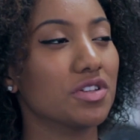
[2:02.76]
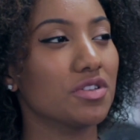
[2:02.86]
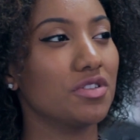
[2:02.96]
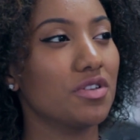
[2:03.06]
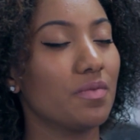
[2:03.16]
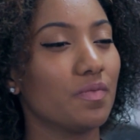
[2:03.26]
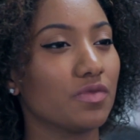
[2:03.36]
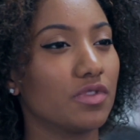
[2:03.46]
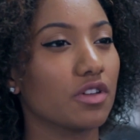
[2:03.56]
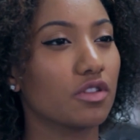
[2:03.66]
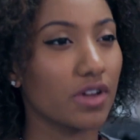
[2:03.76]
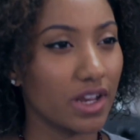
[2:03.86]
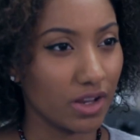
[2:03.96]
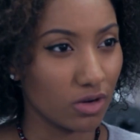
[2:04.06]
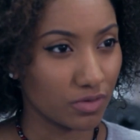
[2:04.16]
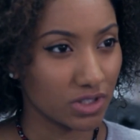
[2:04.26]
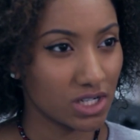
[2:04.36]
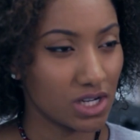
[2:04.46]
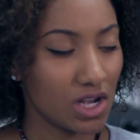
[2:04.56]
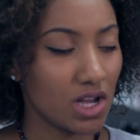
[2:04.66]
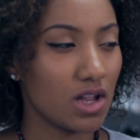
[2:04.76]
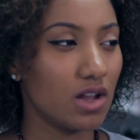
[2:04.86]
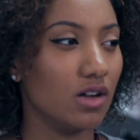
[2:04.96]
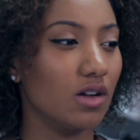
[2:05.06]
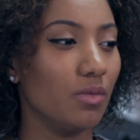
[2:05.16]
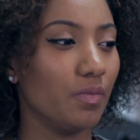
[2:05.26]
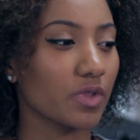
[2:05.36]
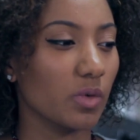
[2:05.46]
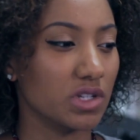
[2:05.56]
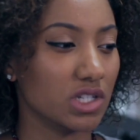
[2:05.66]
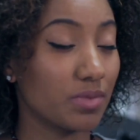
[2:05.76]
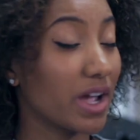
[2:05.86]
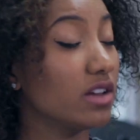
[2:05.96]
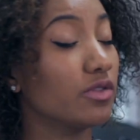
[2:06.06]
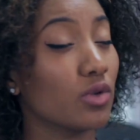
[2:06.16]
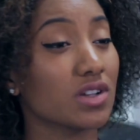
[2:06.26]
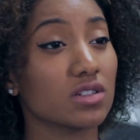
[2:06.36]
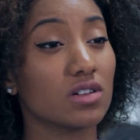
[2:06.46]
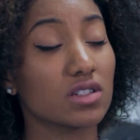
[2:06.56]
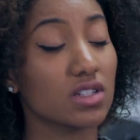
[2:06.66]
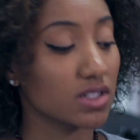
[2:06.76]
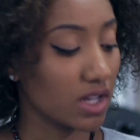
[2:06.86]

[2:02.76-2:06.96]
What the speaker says: to the creating of it, which is painful as an artist.